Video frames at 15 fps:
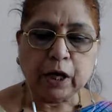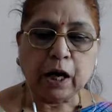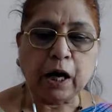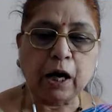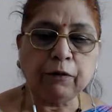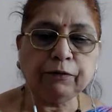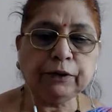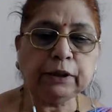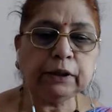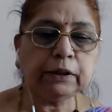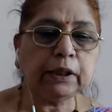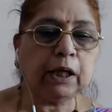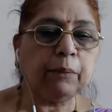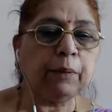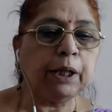After
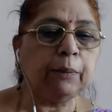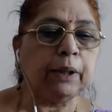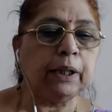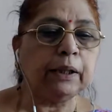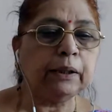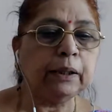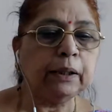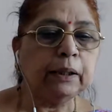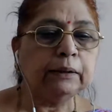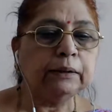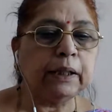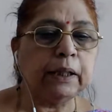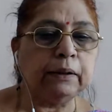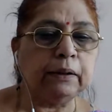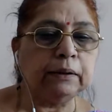the amendment,
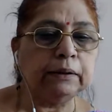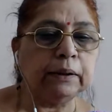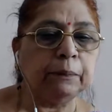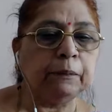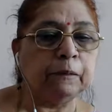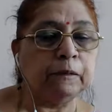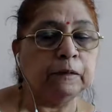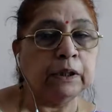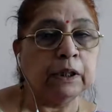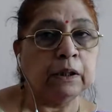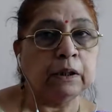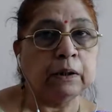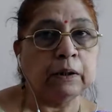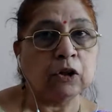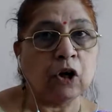then
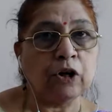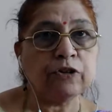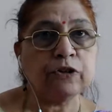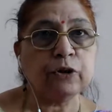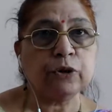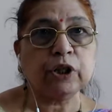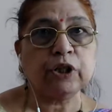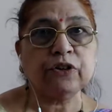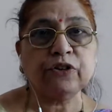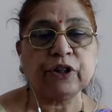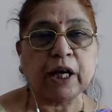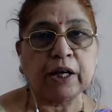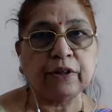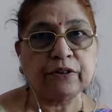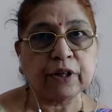the constitution
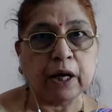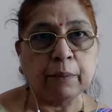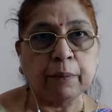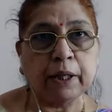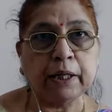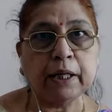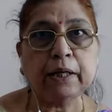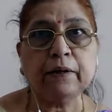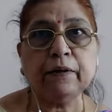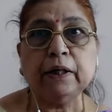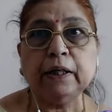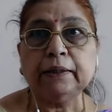stands amended.